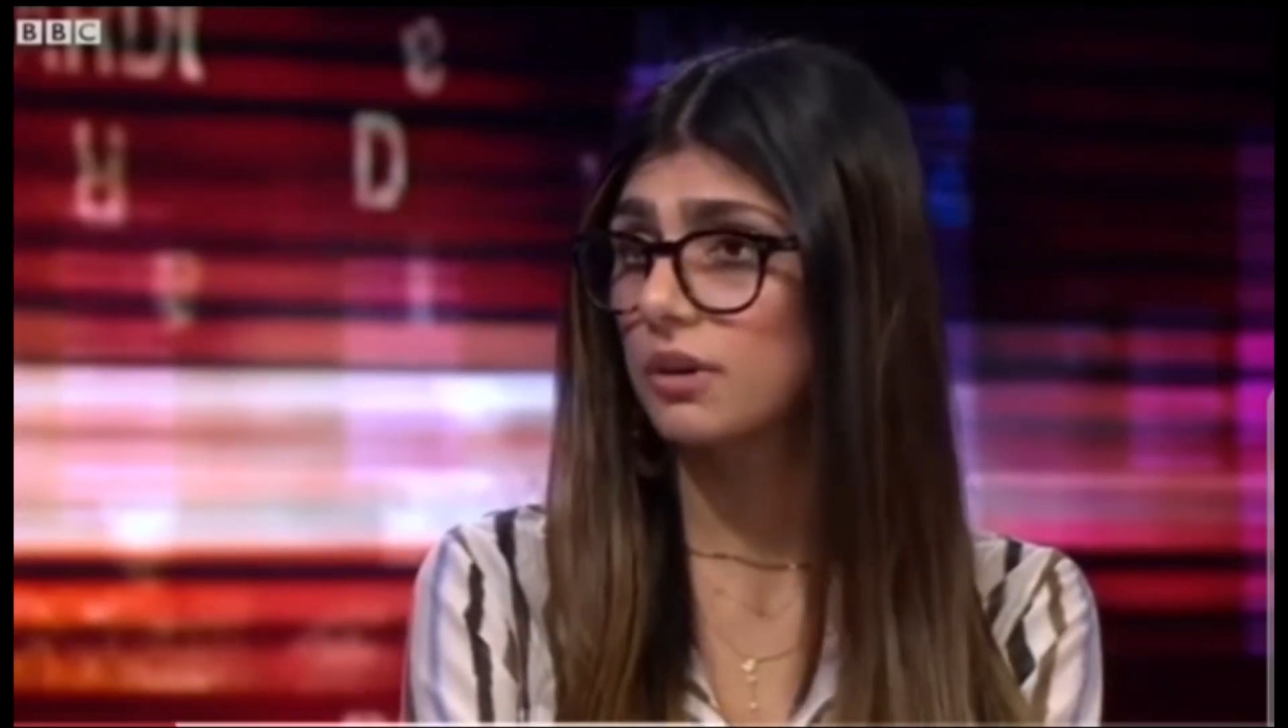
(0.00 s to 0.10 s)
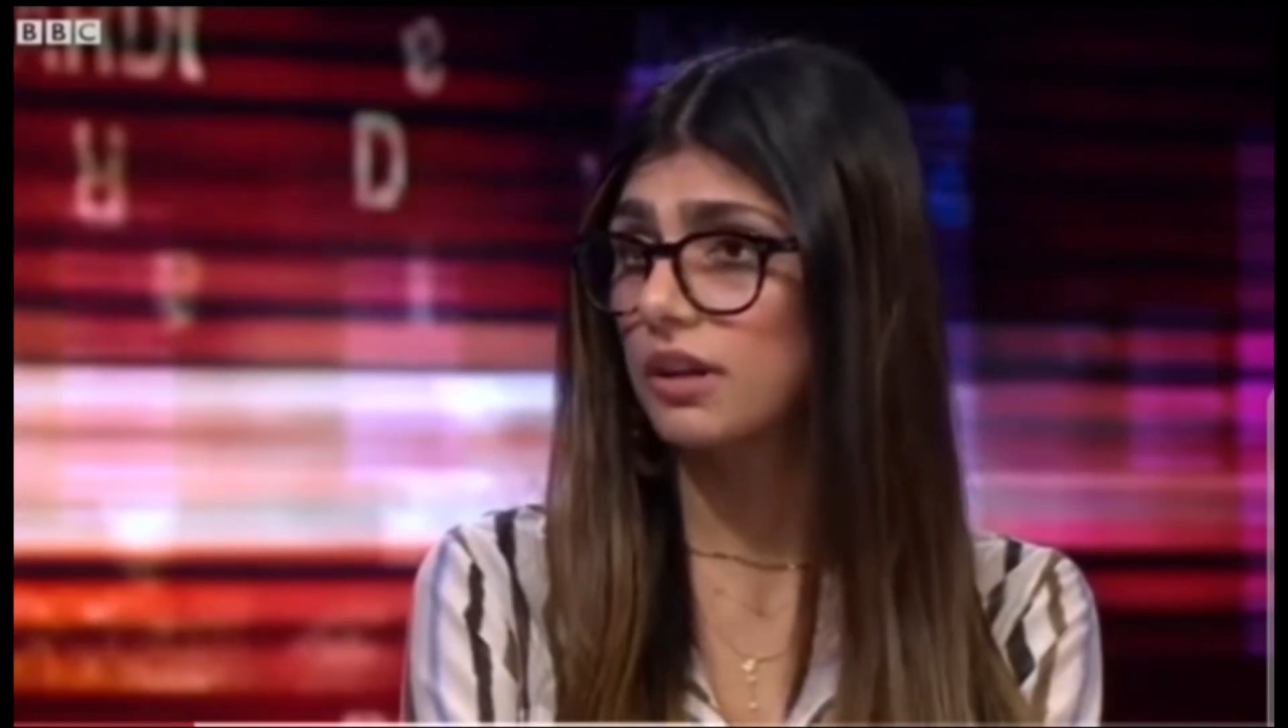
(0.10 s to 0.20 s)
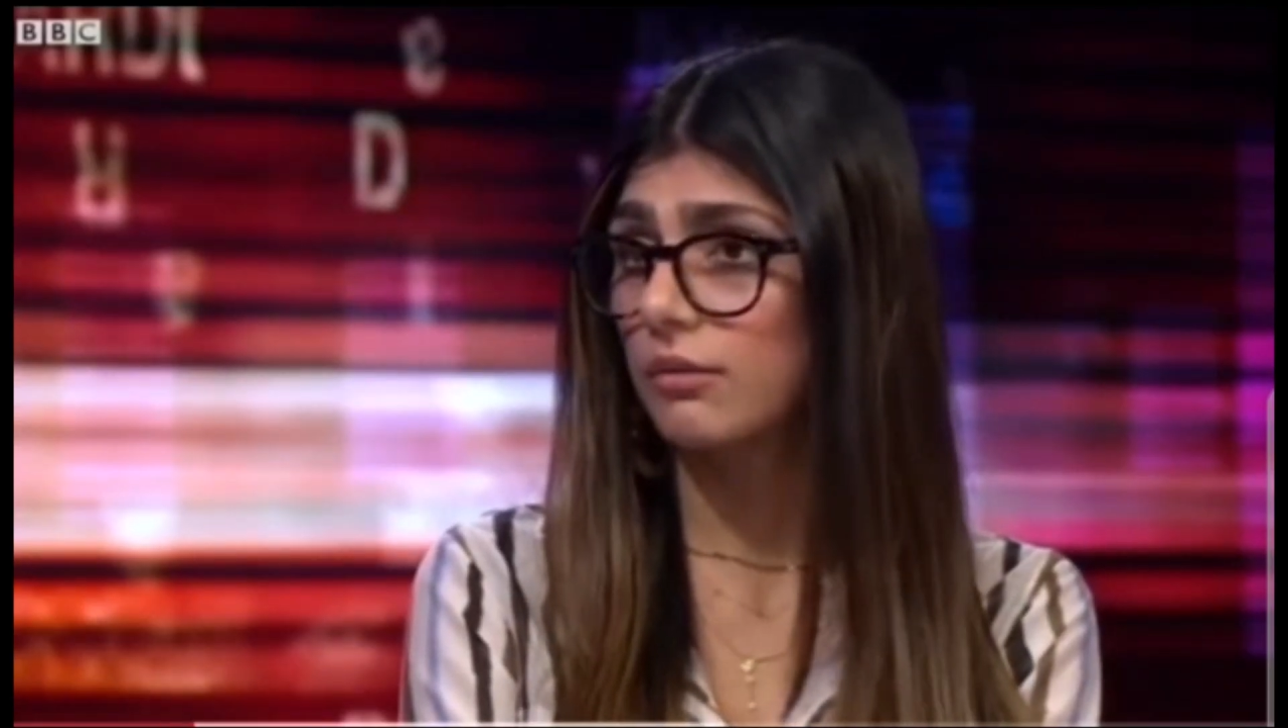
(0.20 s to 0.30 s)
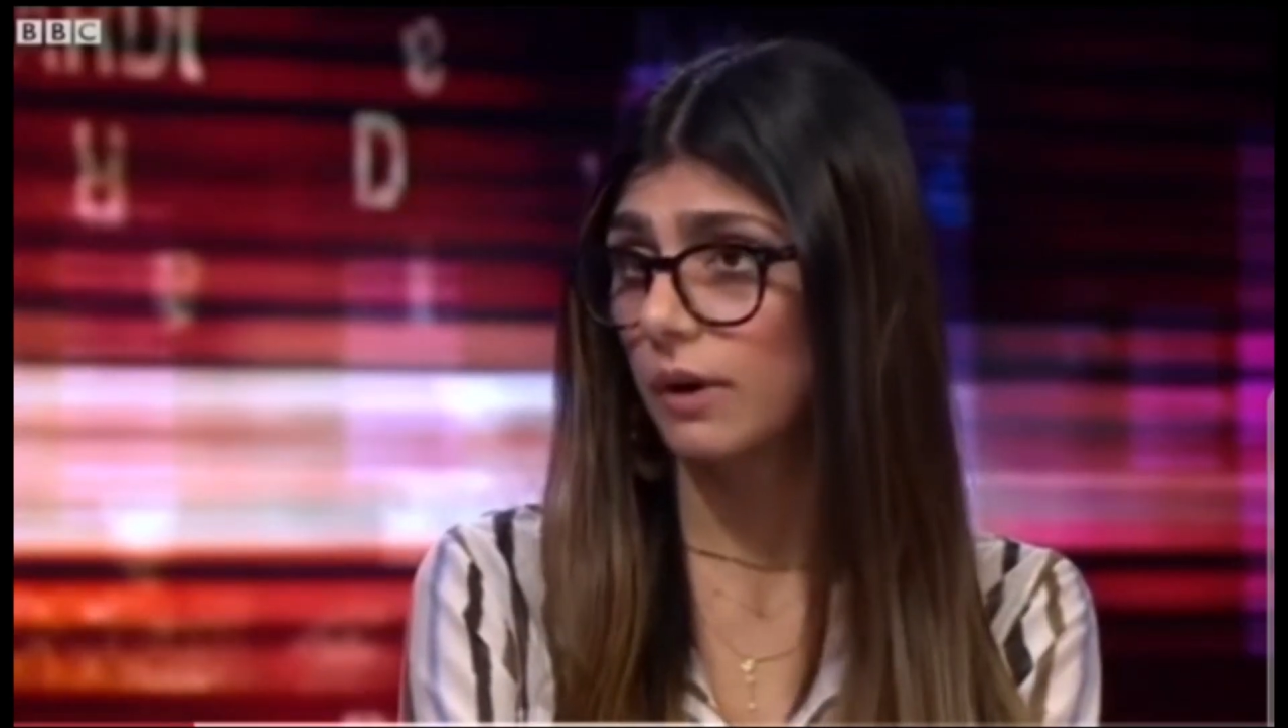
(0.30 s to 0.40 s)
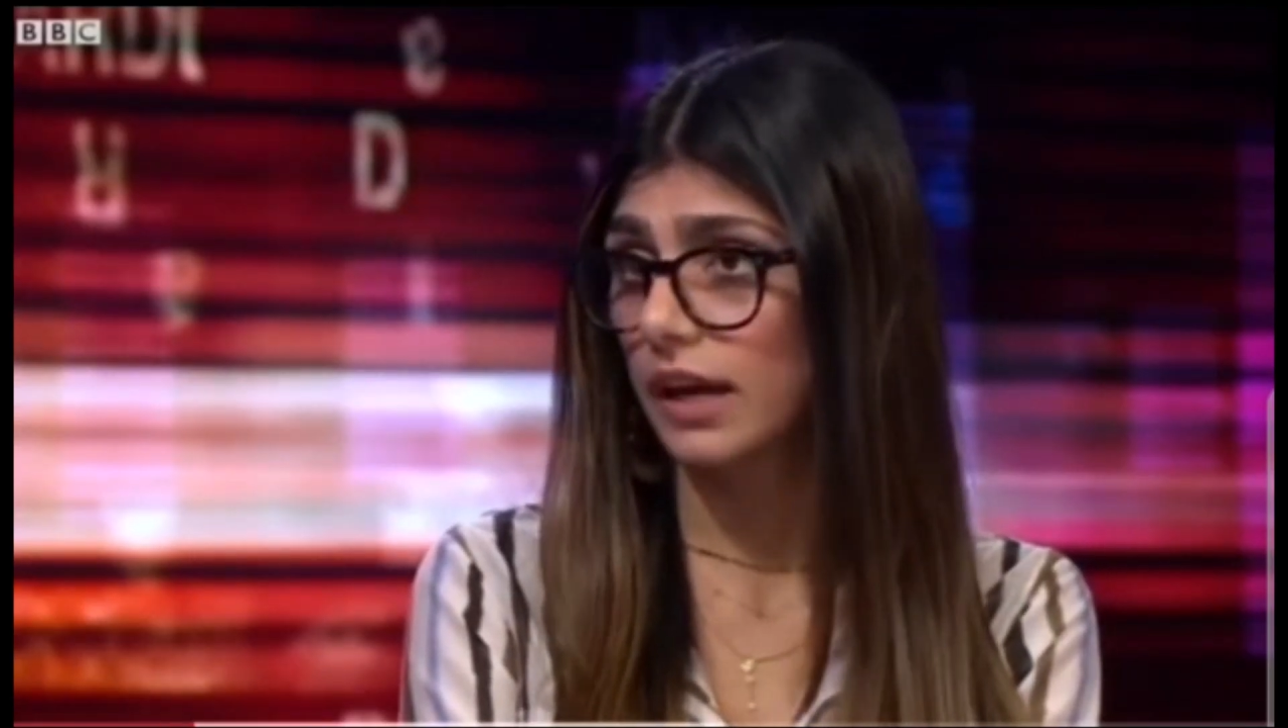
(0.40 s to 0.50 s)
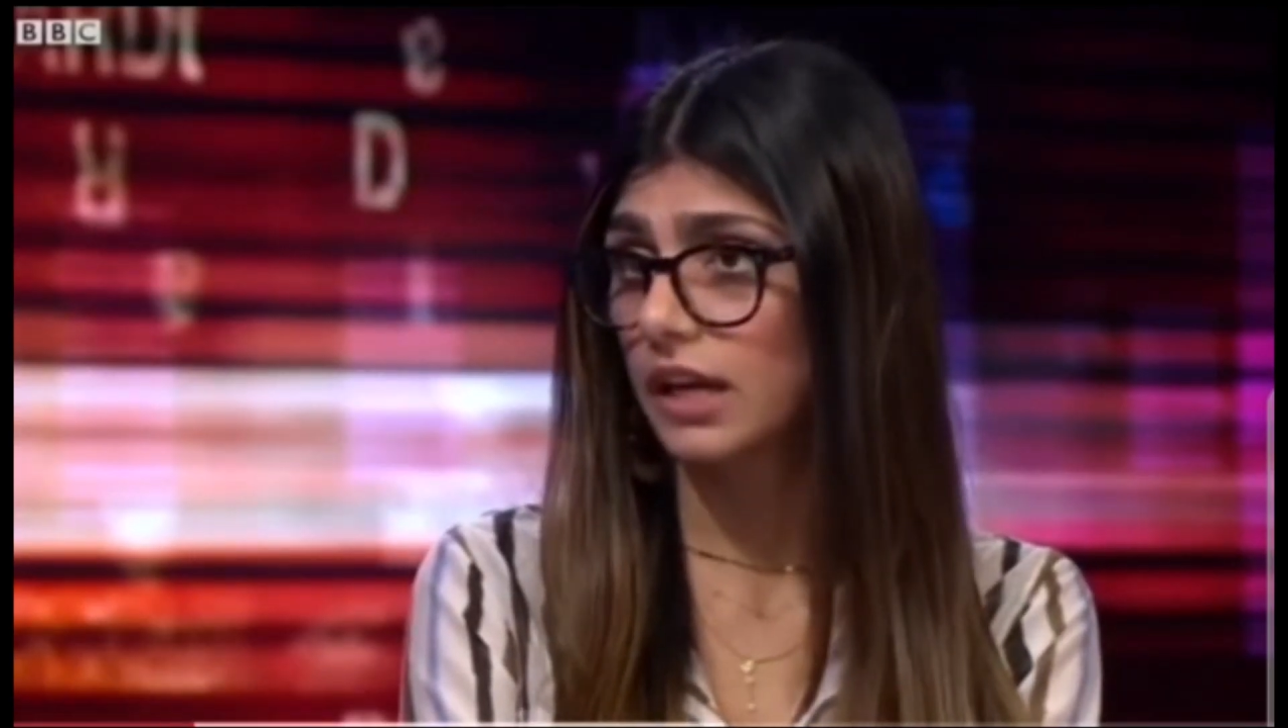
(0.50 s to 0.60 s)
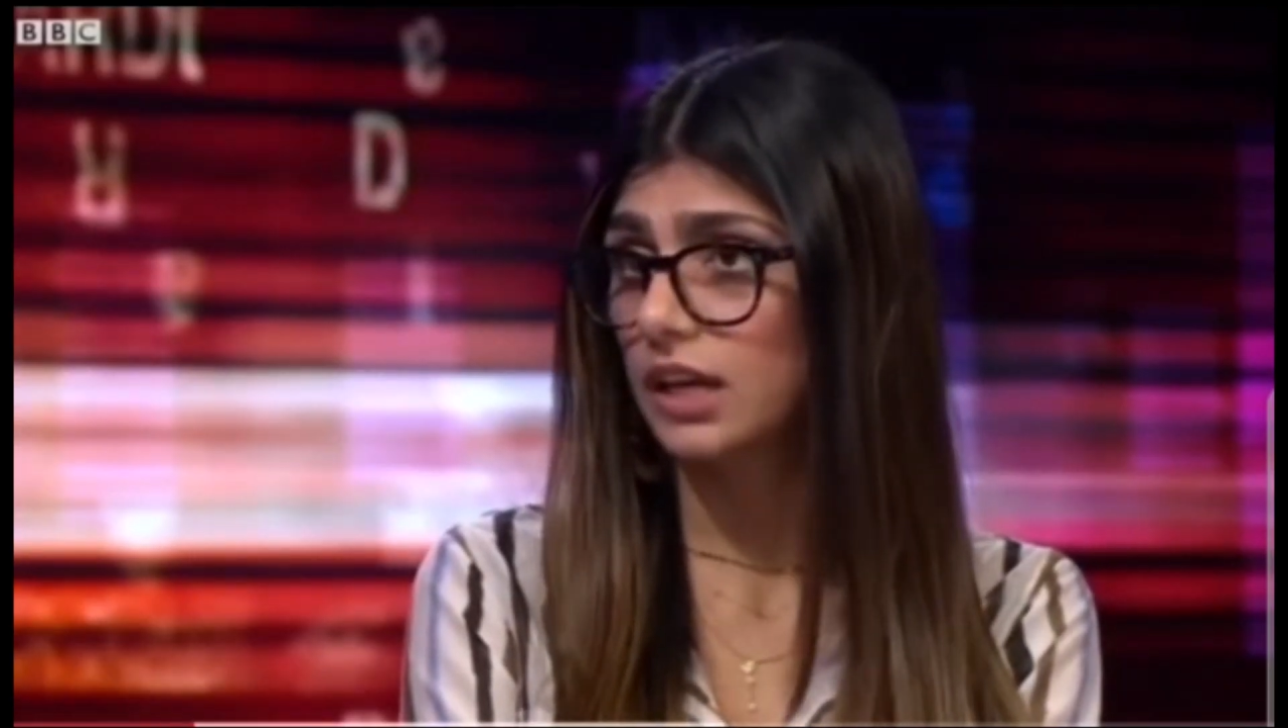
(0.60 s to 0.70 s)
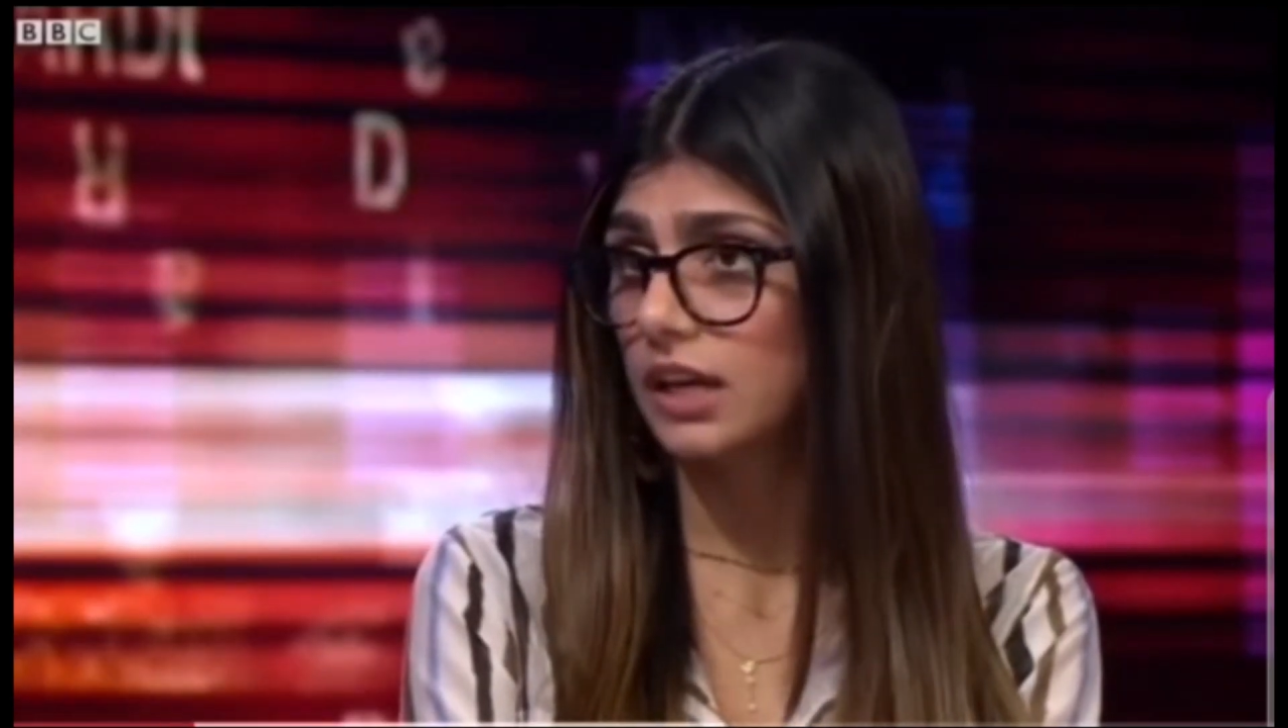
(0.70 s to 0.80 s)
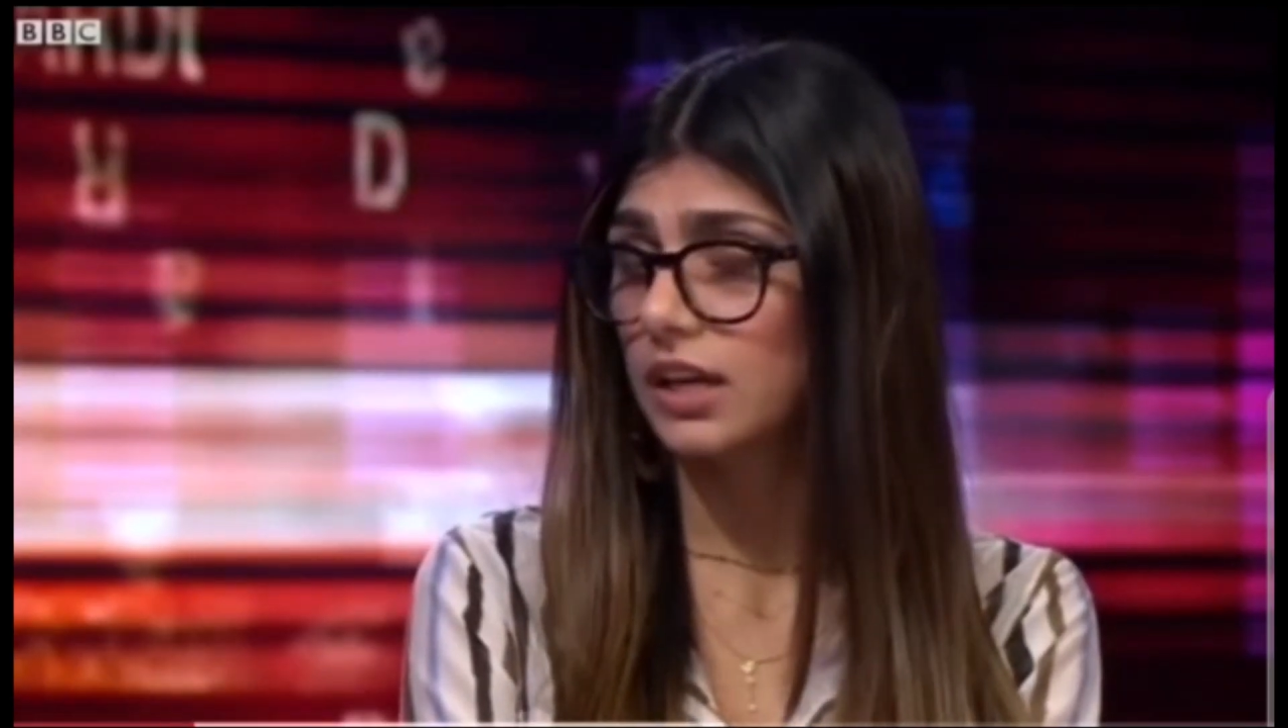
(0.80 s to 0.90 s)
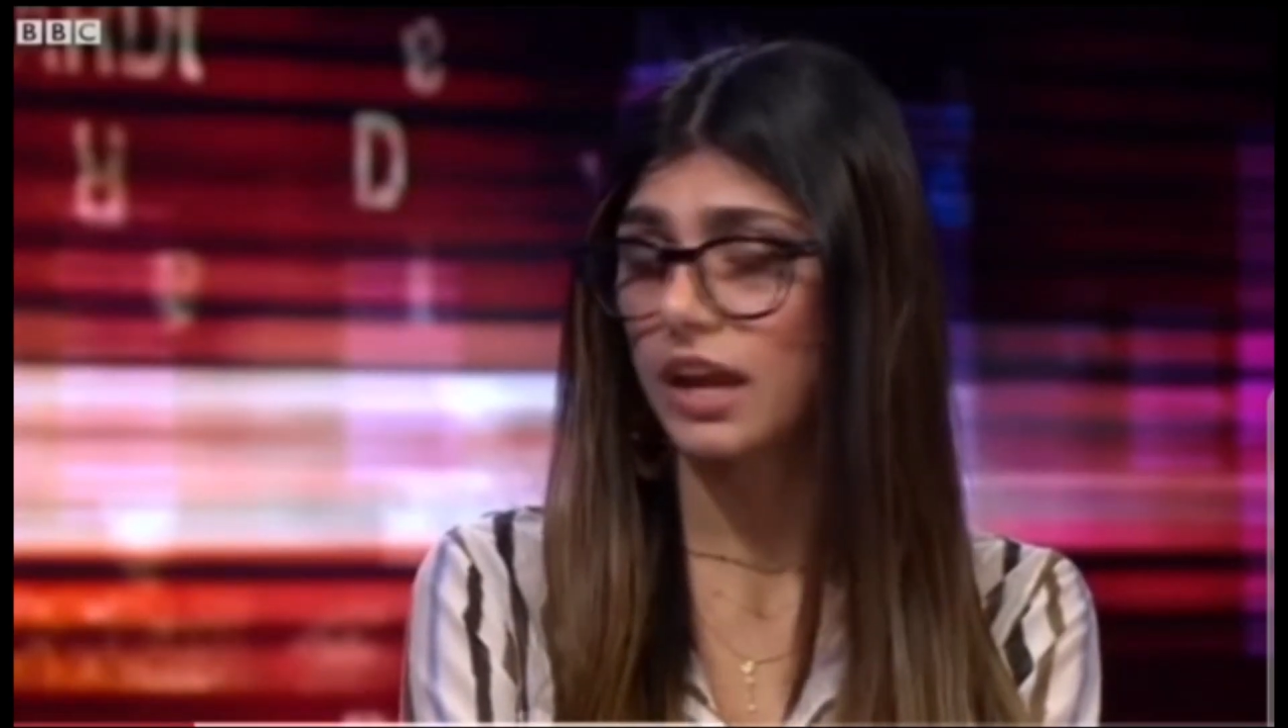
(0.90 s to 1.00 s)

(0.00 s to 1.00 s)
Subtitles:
with weight.